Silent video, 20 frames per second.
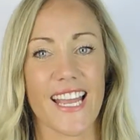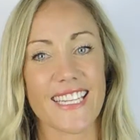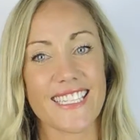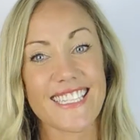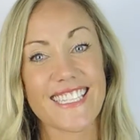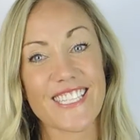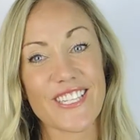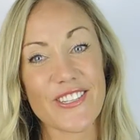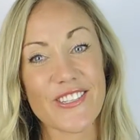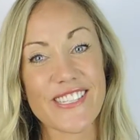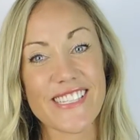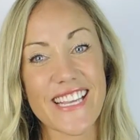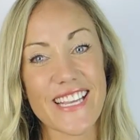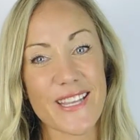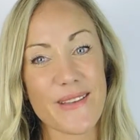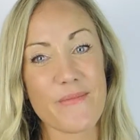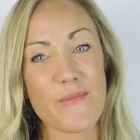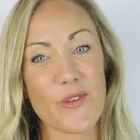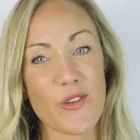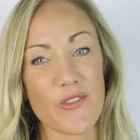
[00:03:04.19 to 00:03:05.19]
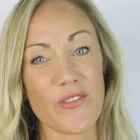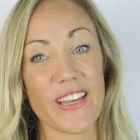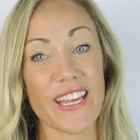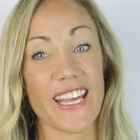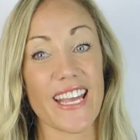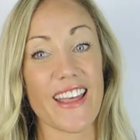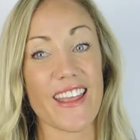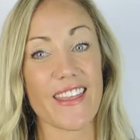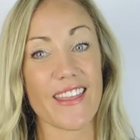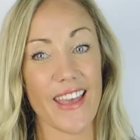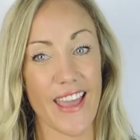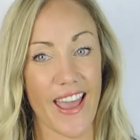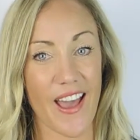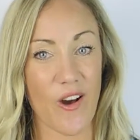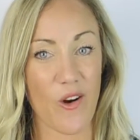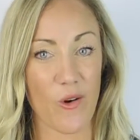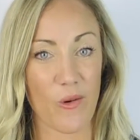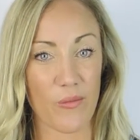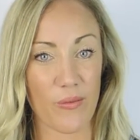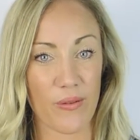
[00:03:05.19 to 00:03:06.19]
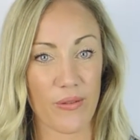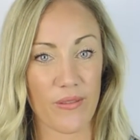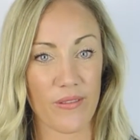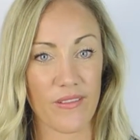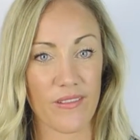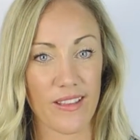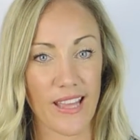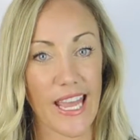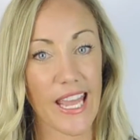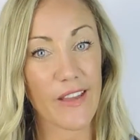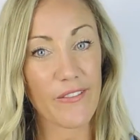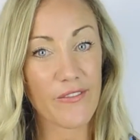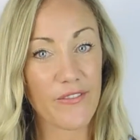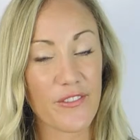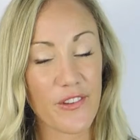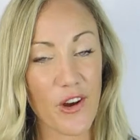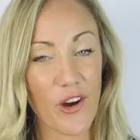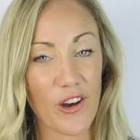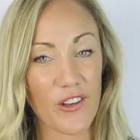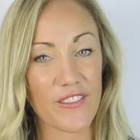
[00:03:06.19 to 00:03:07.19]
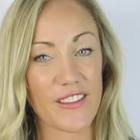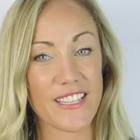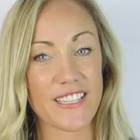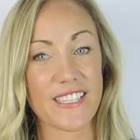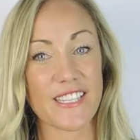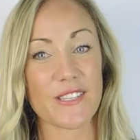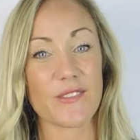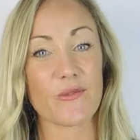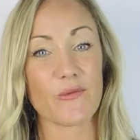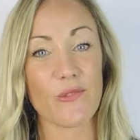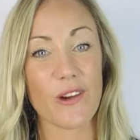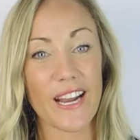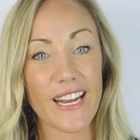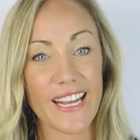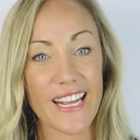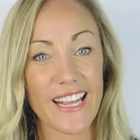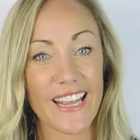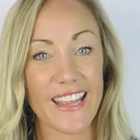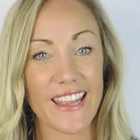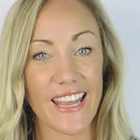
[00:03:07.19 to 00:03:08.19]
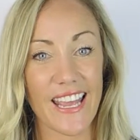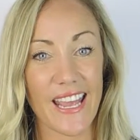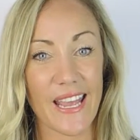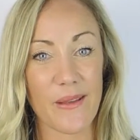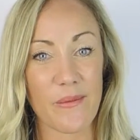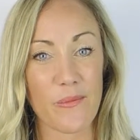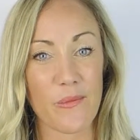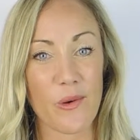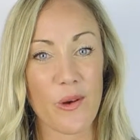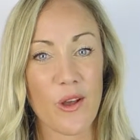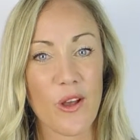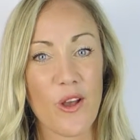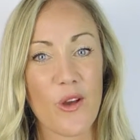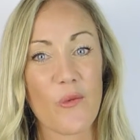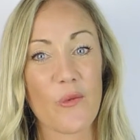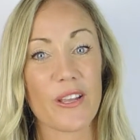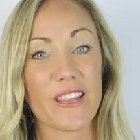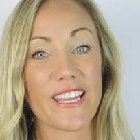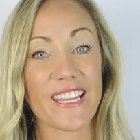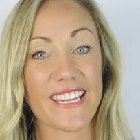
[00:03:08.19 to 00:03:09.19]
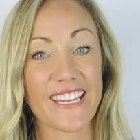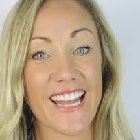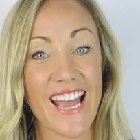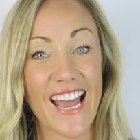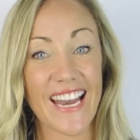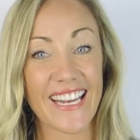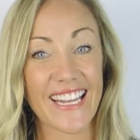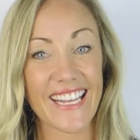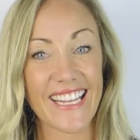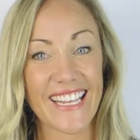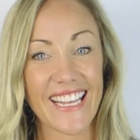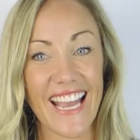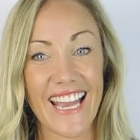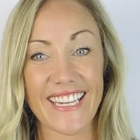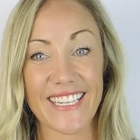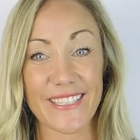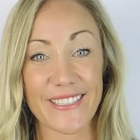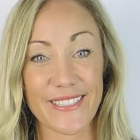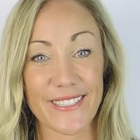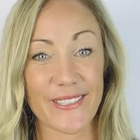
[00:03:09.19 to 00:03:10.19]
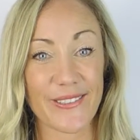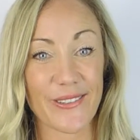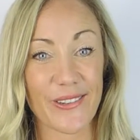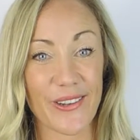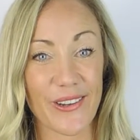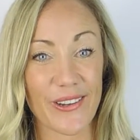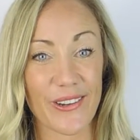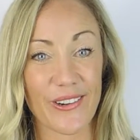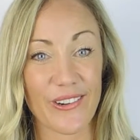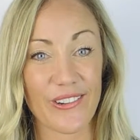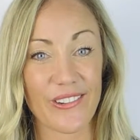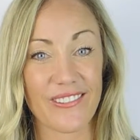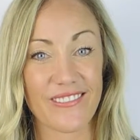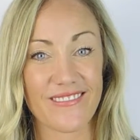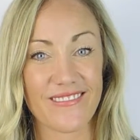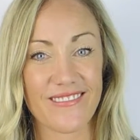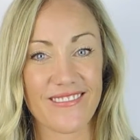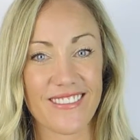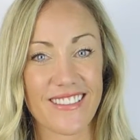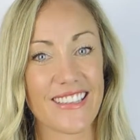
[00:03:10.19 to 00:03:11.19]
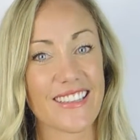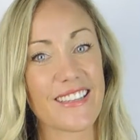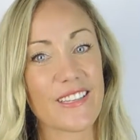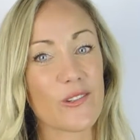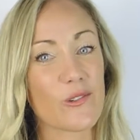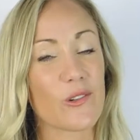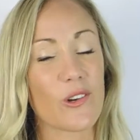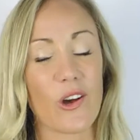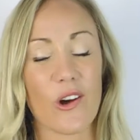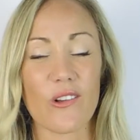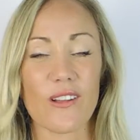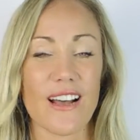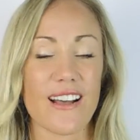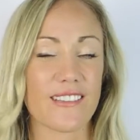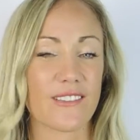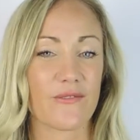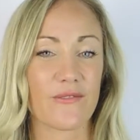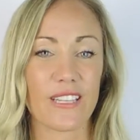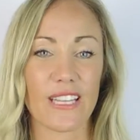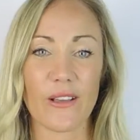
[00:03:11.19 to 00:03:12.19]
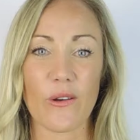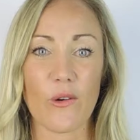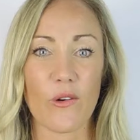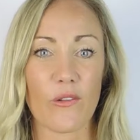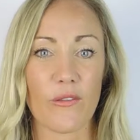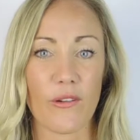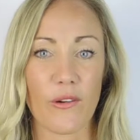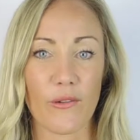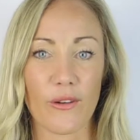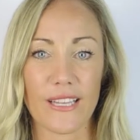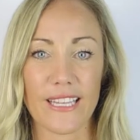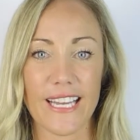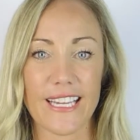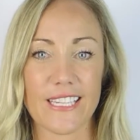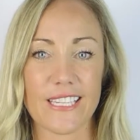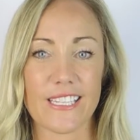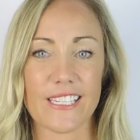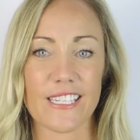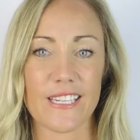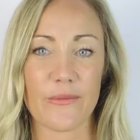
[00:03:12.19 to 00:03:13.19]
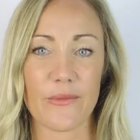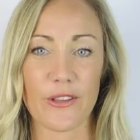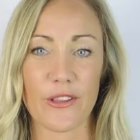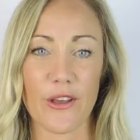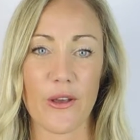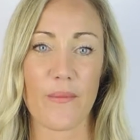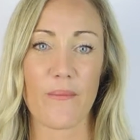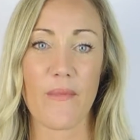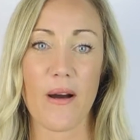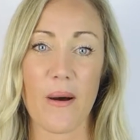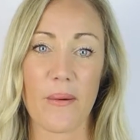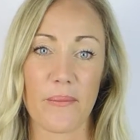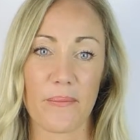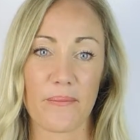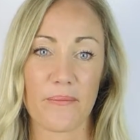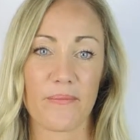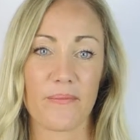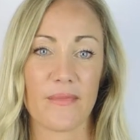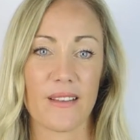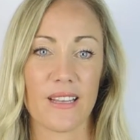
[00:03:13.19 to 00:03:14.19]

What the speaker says: Did you see the movie The Help? If not, there's this running theme with a nanny and a little girl. The little girl has a really awful relationship with her mum.